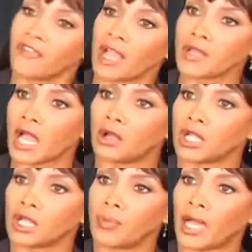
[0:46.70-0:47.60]
found out
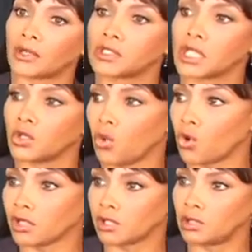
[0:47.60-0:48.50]
about
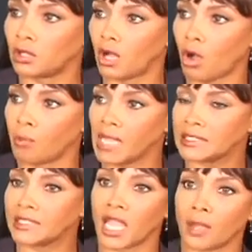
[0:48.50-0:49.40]
Lord All
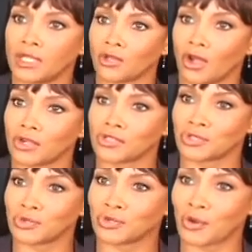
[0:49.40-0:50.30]
Men Can't Be Dogs
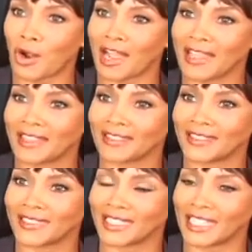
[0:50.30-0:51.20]
through
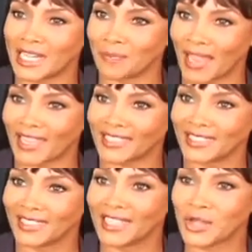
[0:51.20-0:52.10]
the leading man,
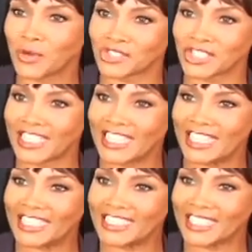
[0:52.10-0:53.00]
Christian
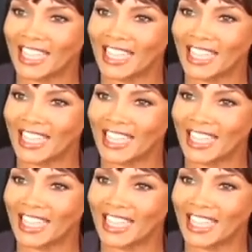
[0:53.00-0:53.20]
Keys.